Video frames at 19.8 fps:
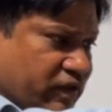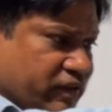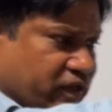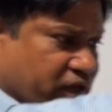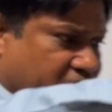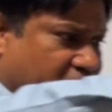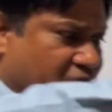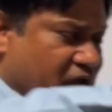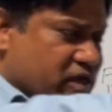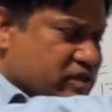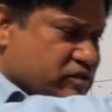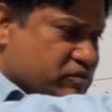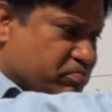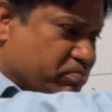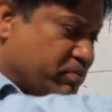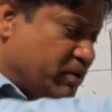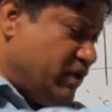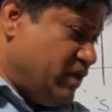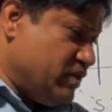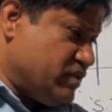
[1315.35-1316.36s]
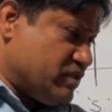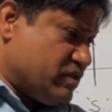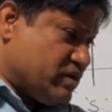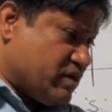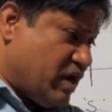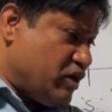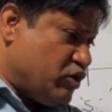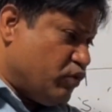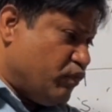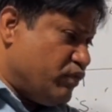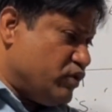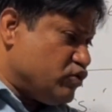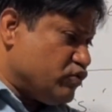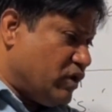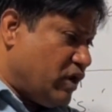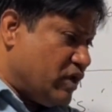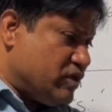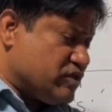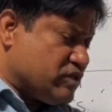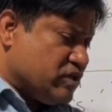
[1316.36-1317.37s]
at that, guys. Please try to
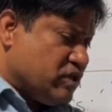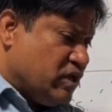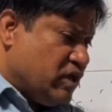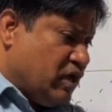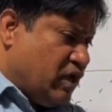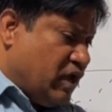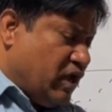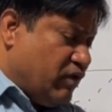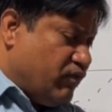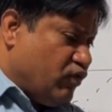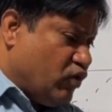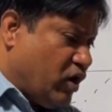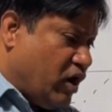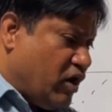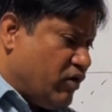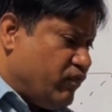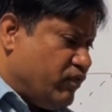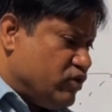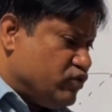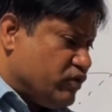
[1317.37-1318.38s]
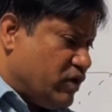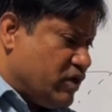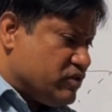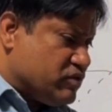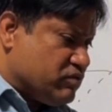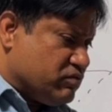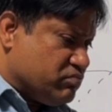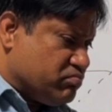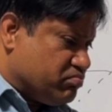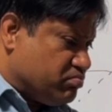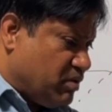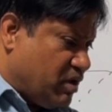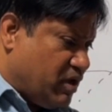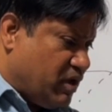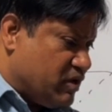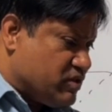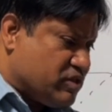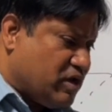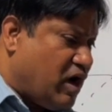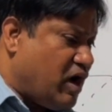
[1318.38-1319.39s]
visualize. If you can't visualize,
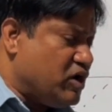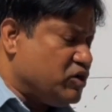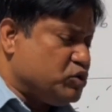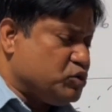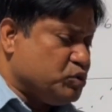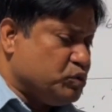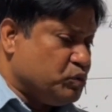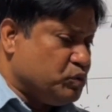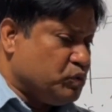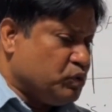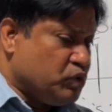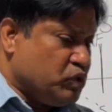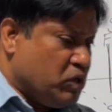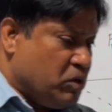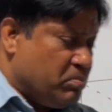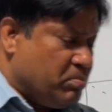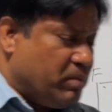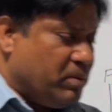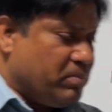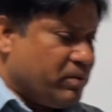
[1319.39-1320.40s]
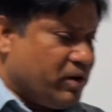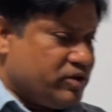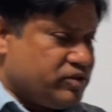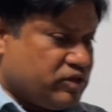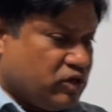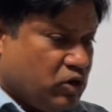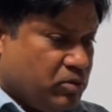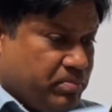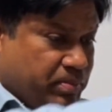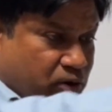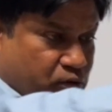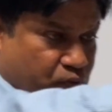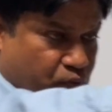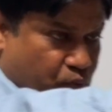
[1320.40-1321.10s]
it's hard to memorize a compound.